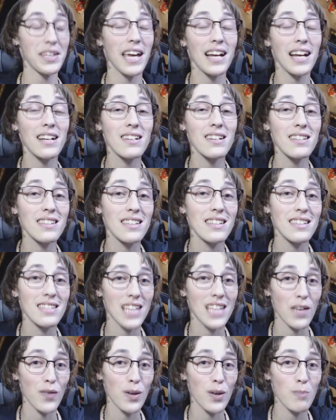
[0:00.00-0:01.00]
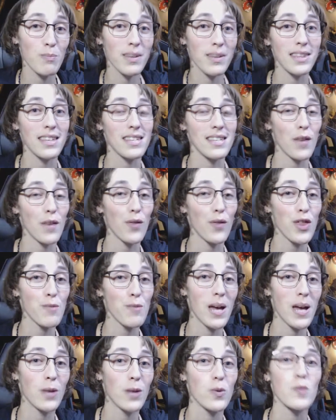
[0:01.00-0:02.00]
Technically 7, but the
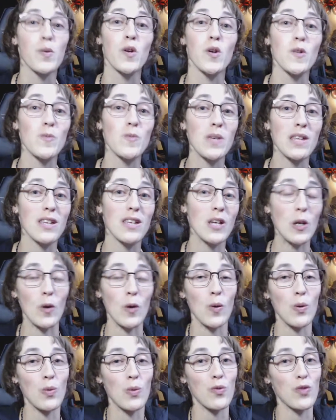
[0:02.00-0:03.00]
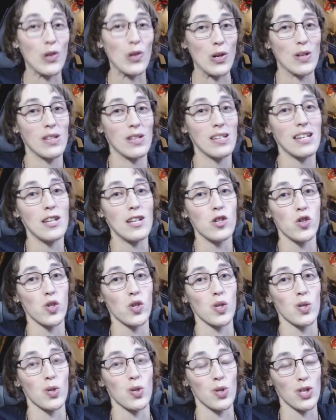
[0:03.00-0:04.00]
7th bed was supposed to be, for
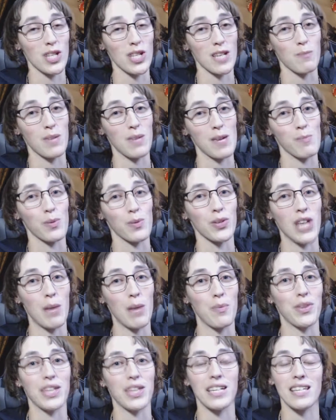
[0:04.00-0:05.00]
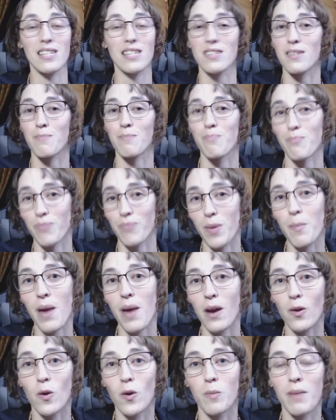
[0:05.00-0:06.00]
injured or sick people type of thing. It's the
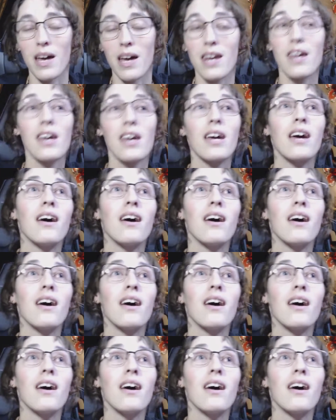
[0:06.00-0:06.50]
medical bed.